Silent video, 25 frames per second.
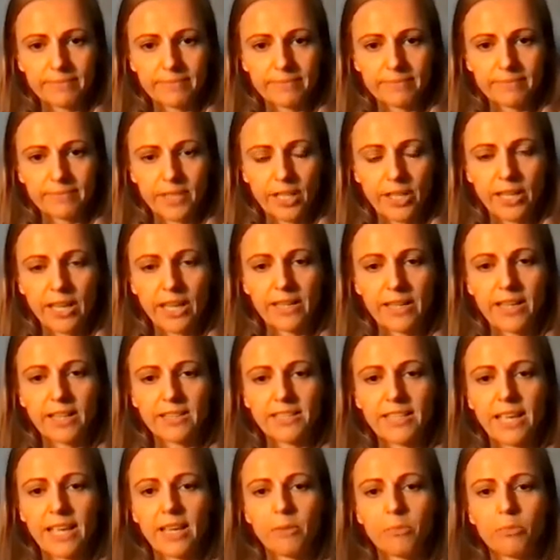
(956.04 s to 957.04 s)
Okay, now
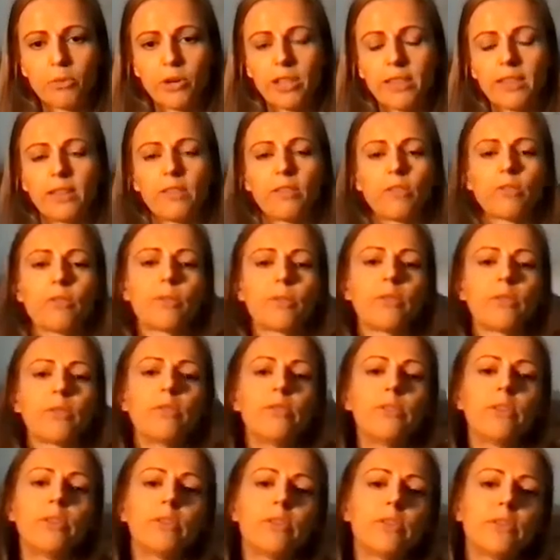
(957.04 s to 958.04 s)
take a breath in through
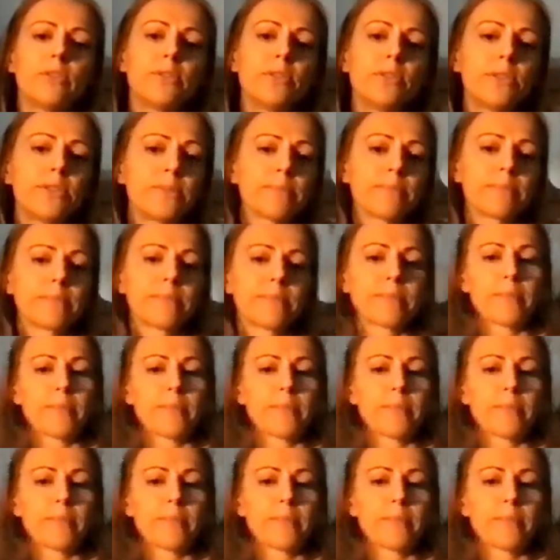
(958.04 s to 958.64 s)
the nose